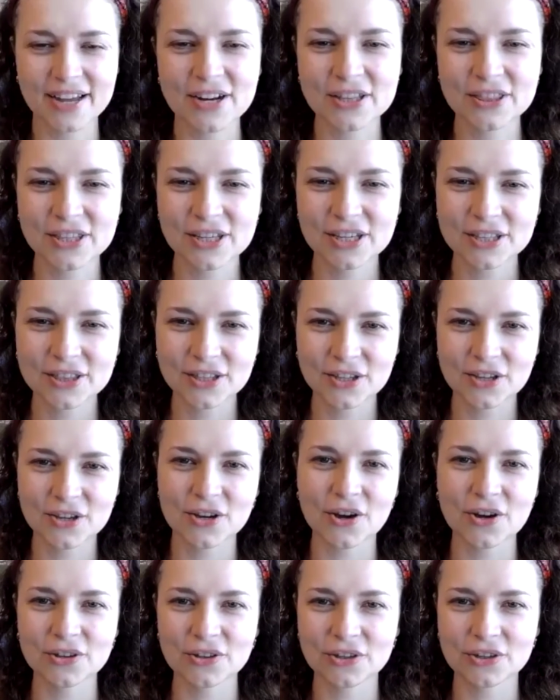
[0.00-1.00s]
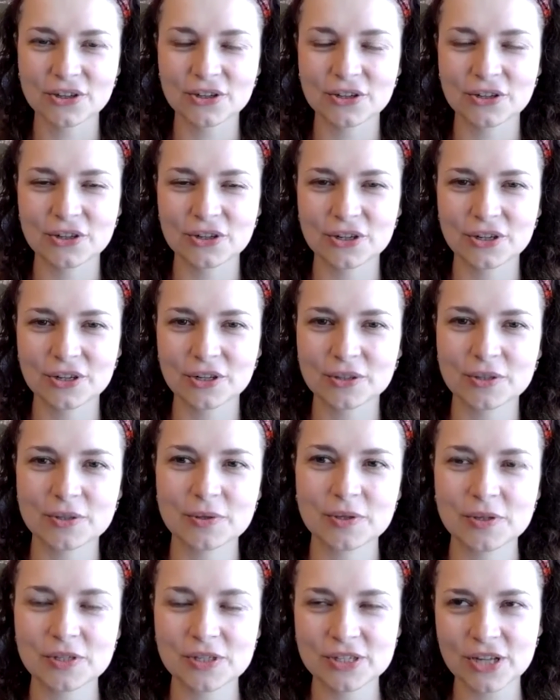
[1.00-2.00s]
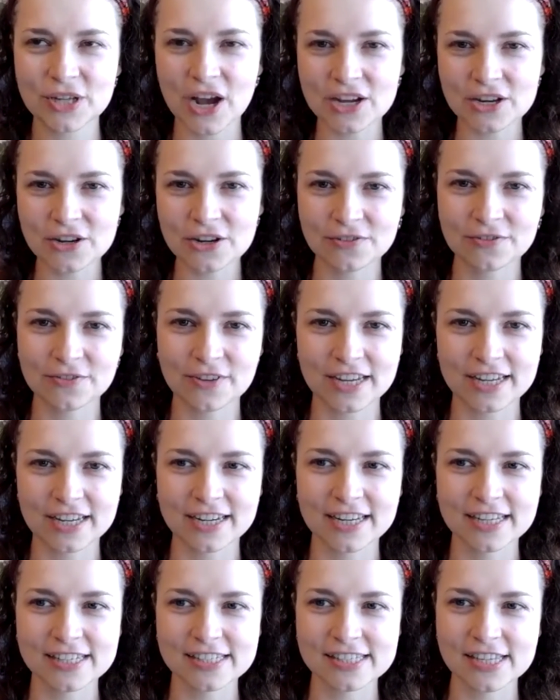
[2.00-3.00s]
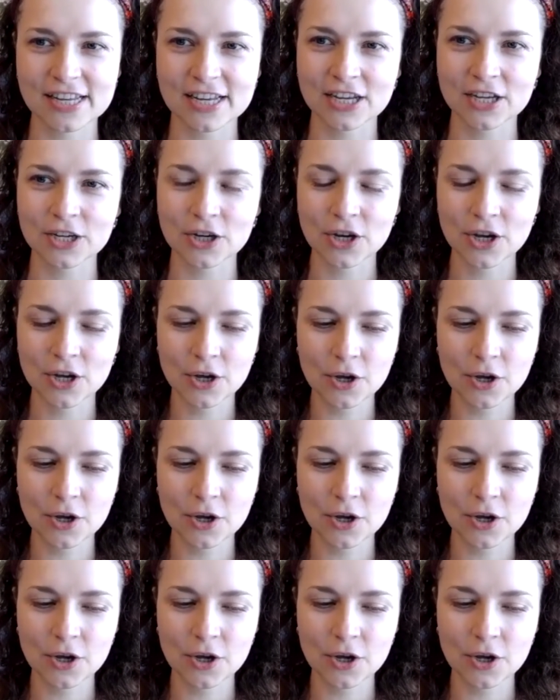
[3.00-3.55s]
I think the other side of it is like